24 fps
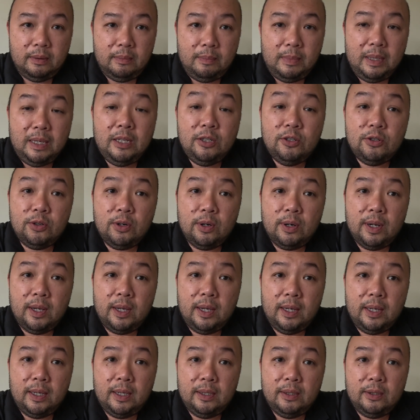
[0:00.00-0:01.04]
me
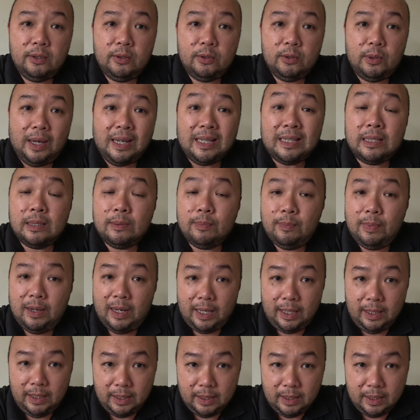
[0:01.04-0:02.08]
trying to
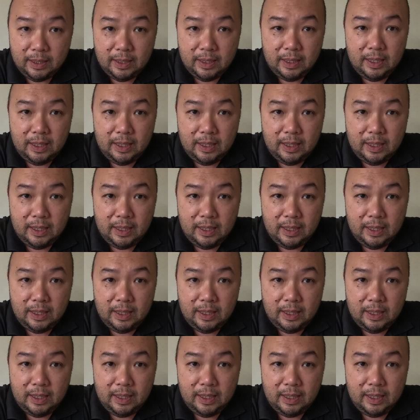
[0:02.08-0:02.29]
explain